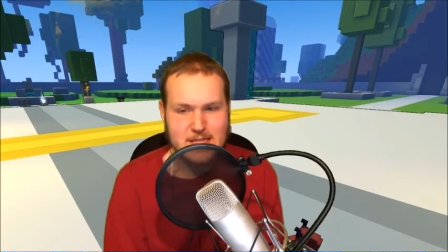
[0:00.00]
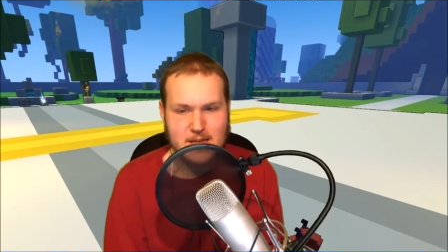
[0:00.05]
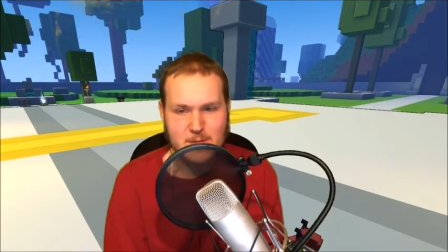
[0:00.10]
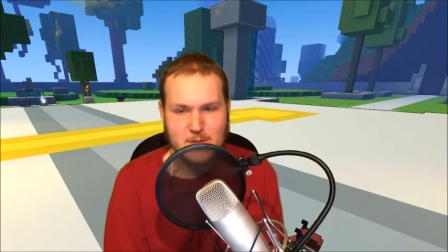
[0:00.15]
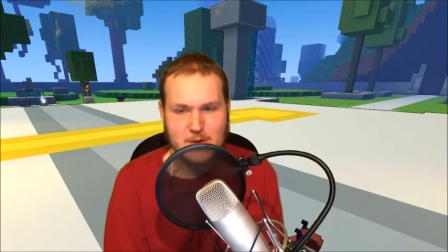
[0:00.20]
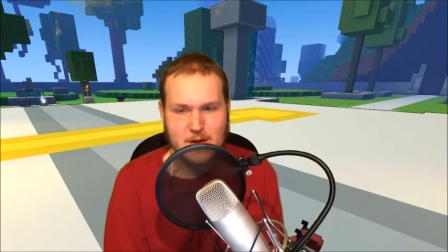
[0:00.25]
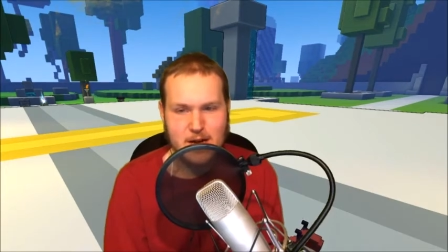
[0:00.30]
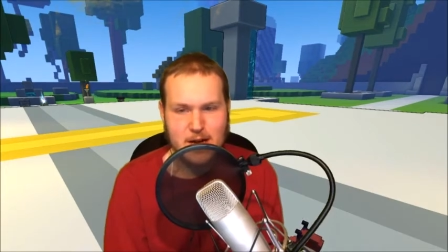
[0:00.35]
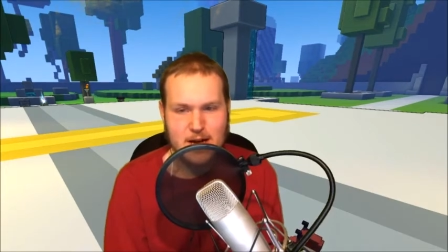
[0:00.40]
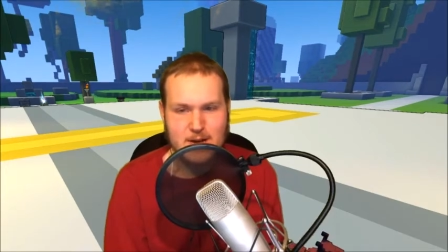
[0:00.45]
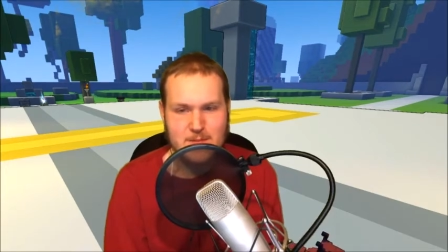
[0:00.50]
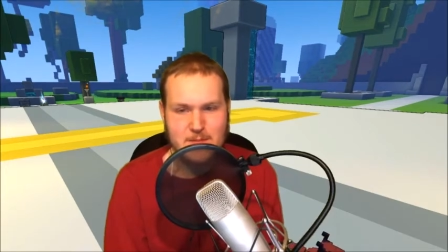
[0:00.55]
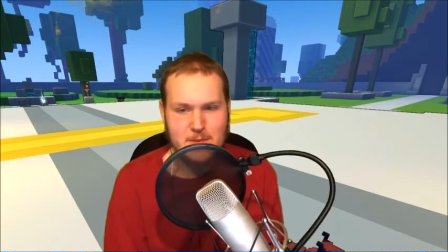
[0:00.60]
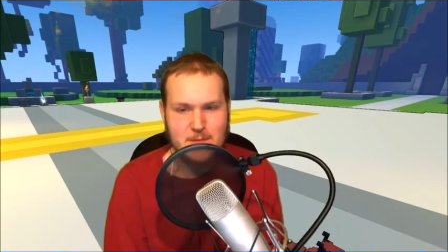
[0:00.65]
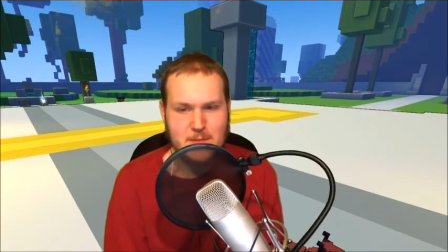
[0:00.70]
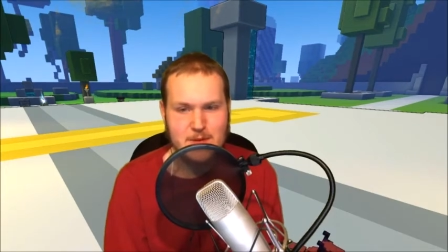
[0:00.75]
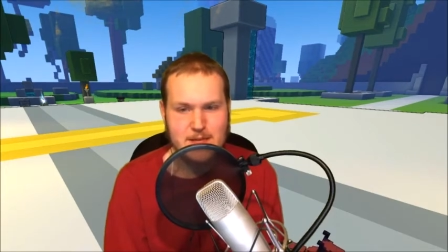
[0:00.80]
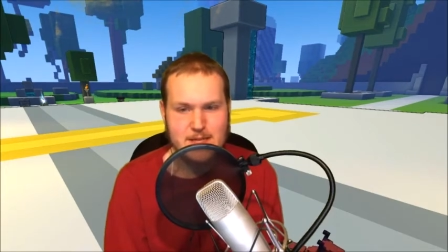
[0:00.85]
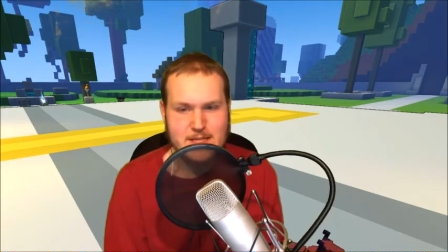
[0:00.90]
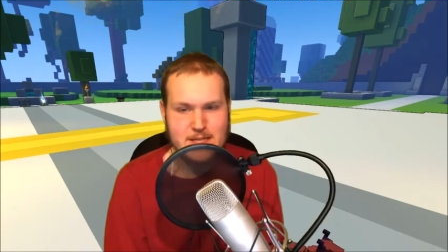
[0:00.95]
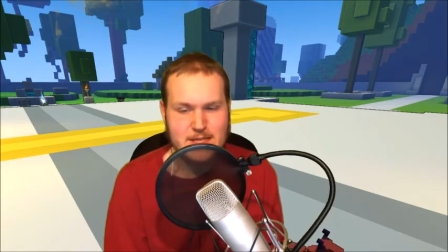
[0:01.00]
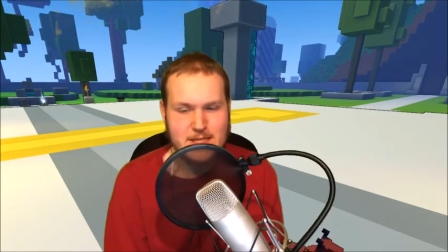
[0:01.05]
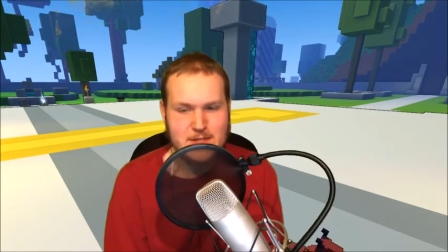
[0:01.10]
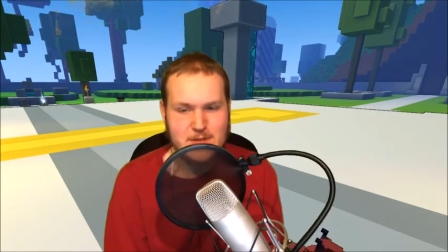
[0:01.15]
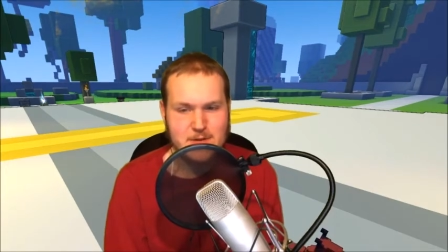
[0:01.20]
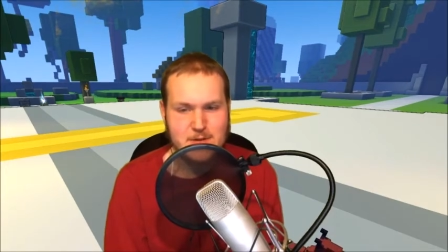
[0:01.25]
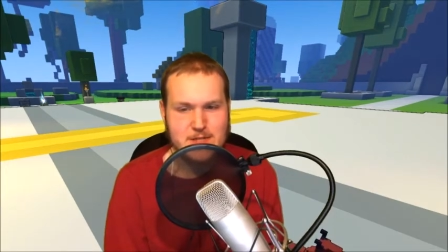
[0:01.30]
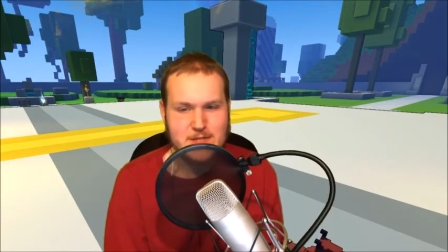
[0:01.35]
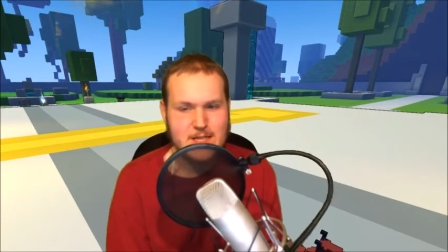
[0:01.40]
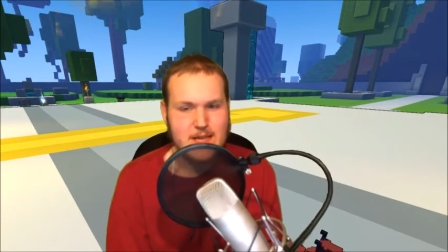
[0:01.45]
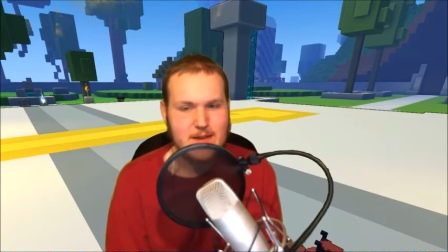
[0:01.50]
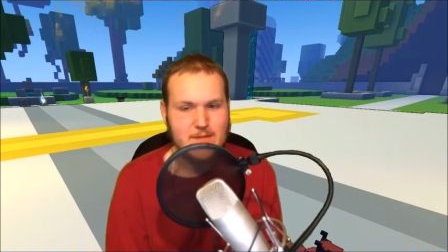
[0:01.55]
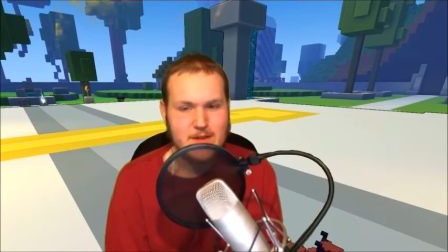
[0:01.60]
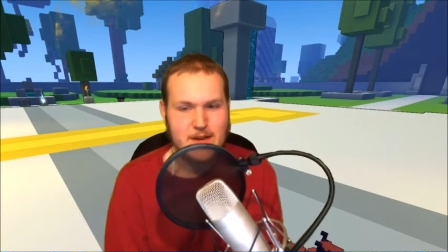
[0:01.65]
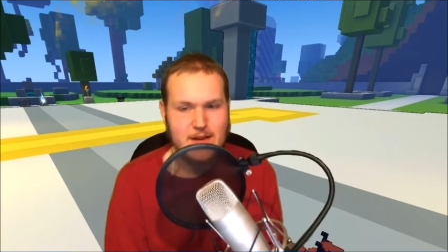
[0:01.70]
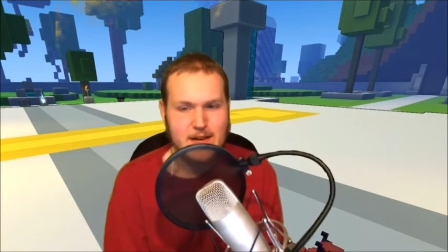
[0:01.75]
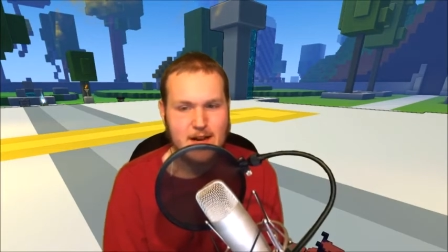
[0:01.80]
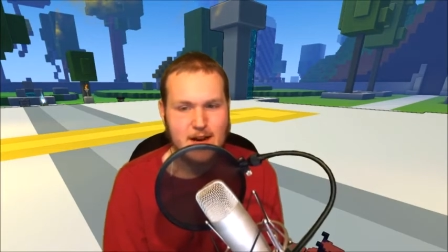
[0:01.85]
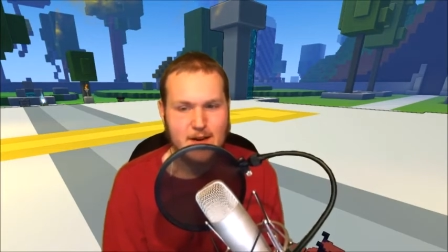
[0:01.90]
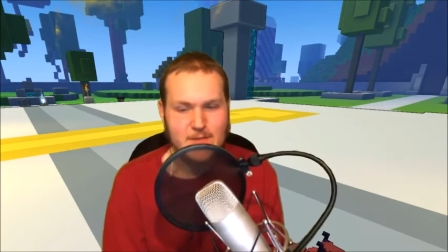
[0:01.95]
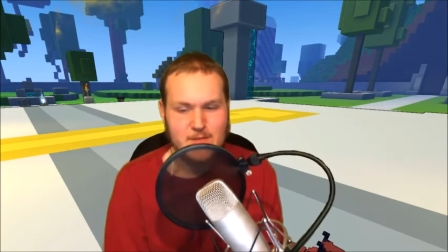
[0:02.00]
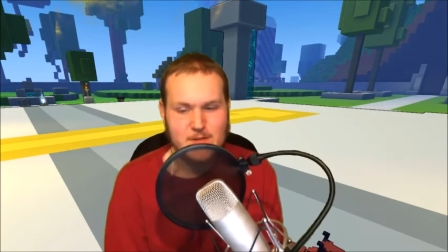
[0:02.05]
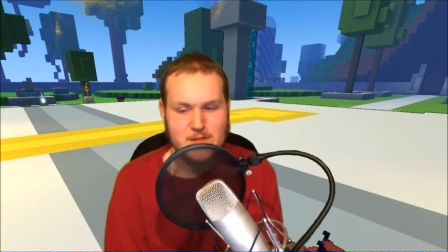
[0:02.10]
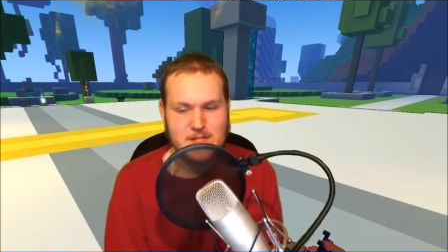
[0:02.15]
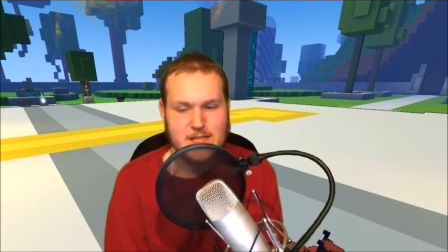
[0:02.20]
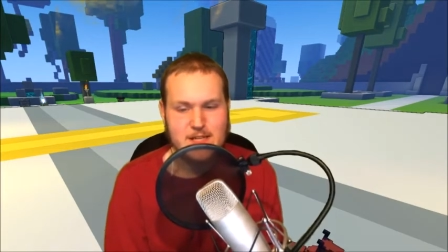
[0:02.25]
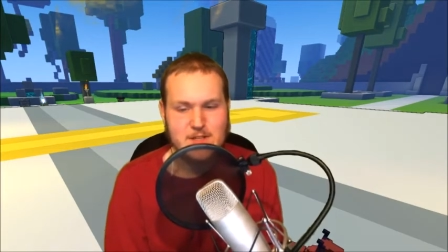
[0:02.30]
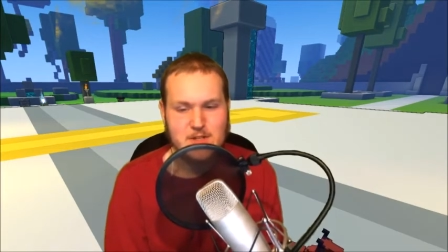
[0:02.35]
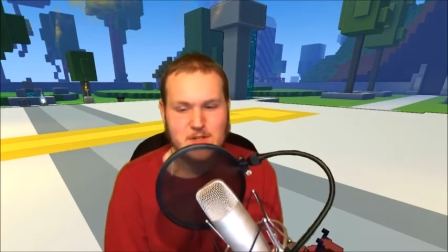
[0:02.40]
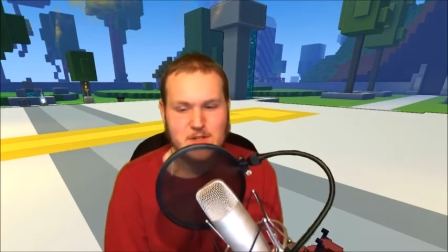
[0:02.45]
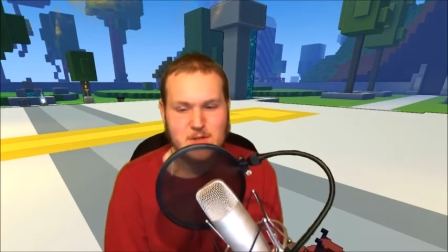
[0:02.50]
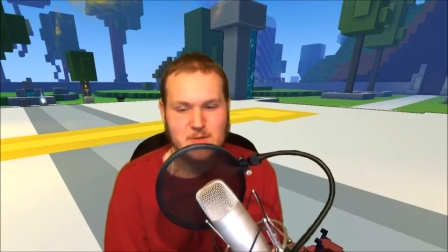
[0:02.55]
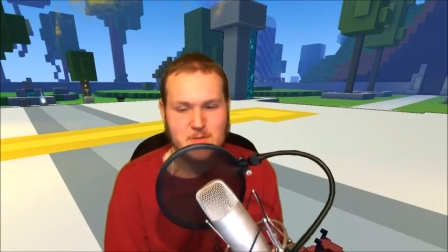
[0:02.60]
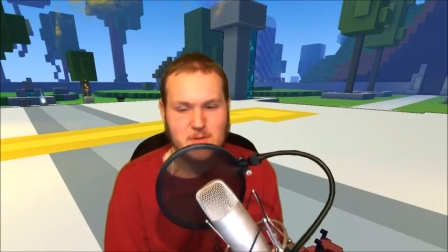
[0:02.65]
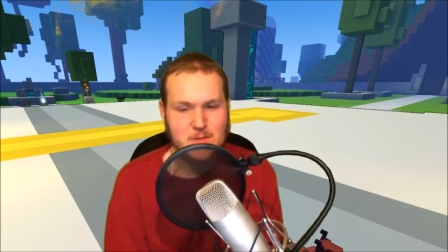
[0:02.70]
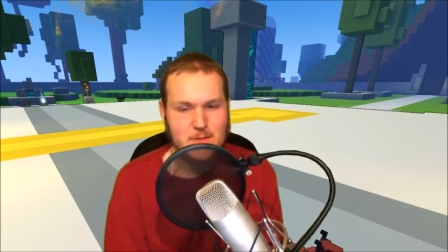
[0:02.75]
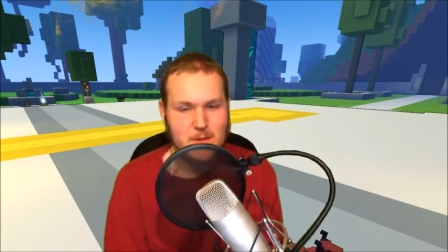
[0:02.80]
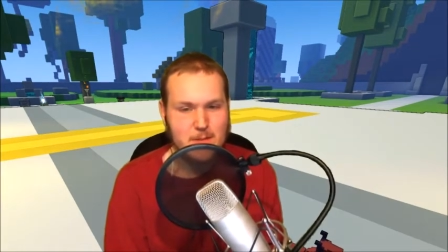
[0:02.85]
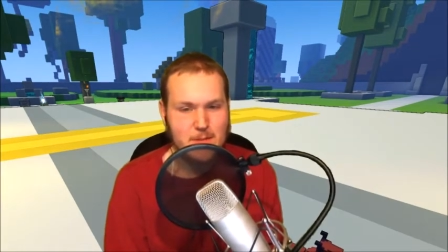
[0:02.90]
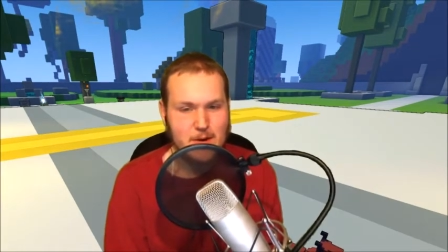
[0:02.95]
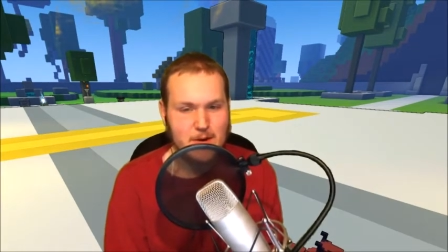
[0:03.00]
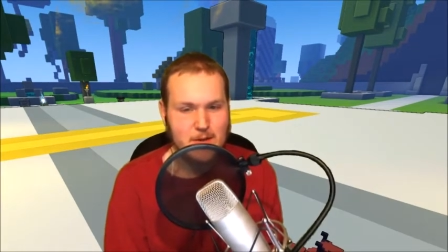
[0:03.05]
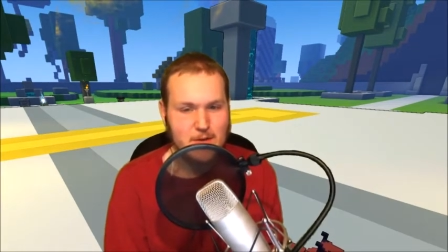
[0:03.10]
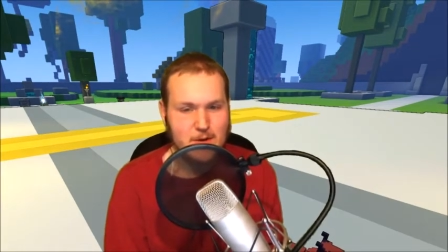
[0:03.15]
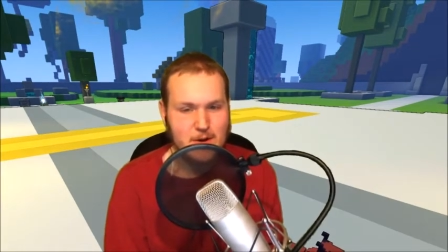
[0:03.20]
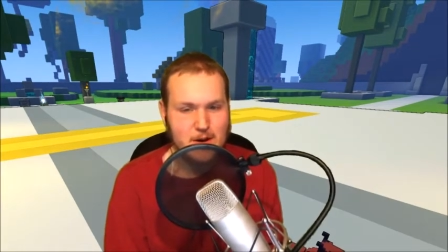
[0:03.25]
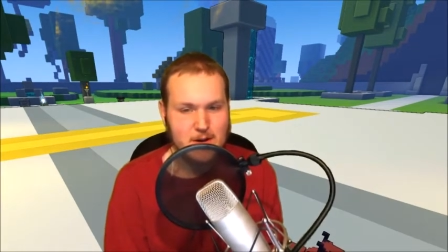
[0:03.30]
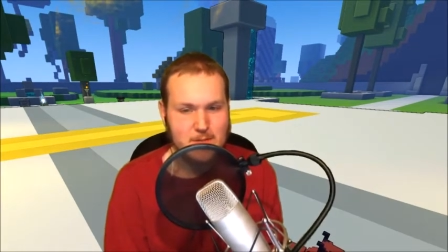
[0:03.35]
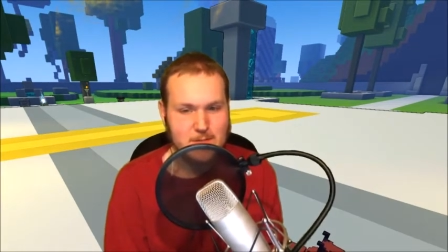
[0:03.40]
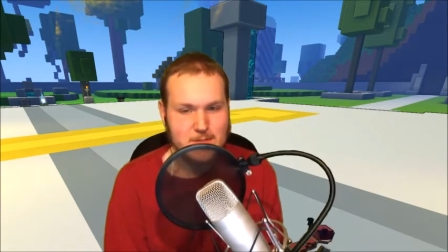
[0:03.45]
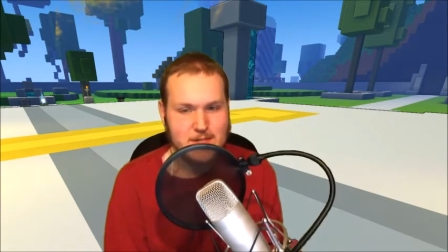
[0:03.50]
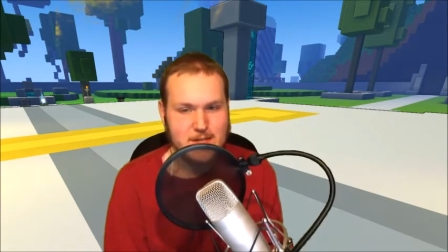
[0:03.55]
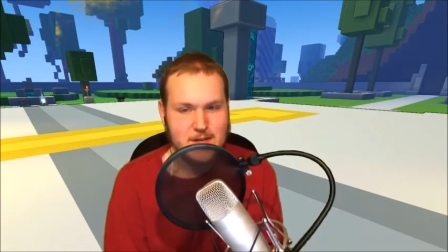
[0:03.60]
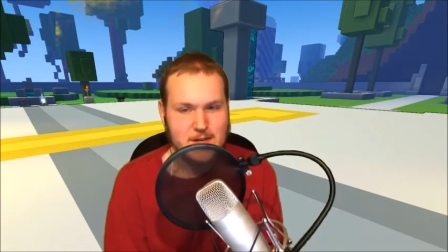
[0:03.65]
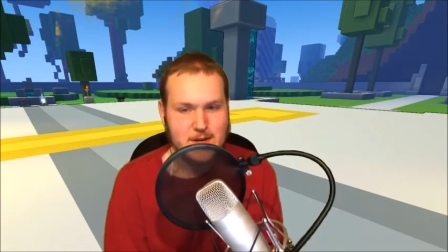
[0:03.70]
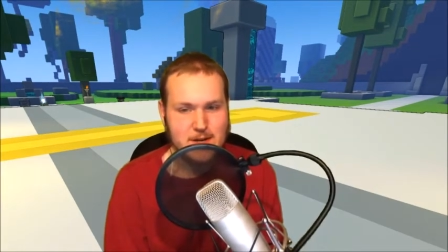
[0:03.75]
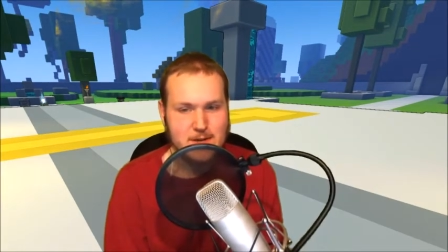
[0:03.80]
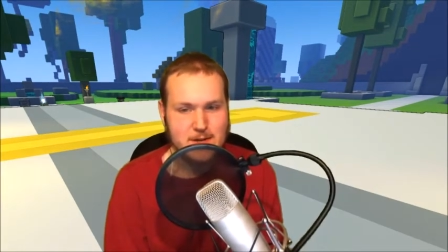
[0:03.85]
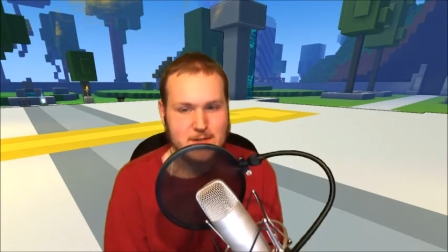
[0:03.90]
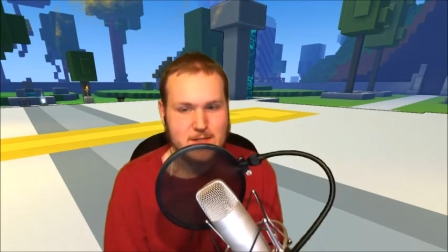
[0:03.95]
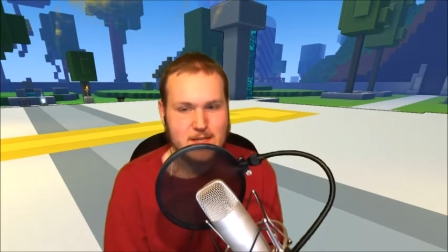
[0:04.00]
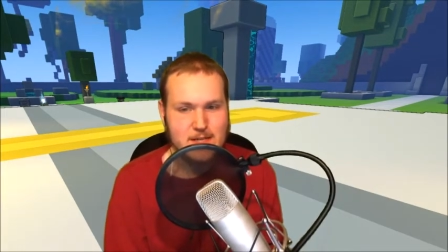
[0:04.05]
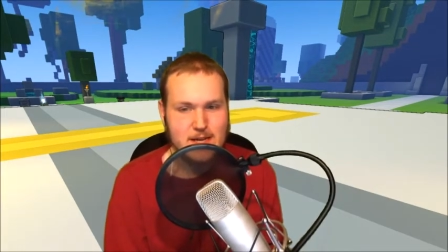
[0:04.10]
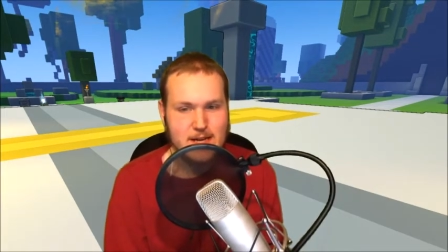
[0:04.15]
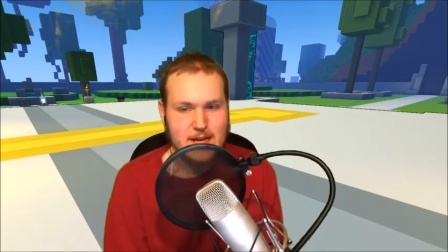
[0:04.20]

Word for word: or not, but my sister is having a conversation with her upstairs.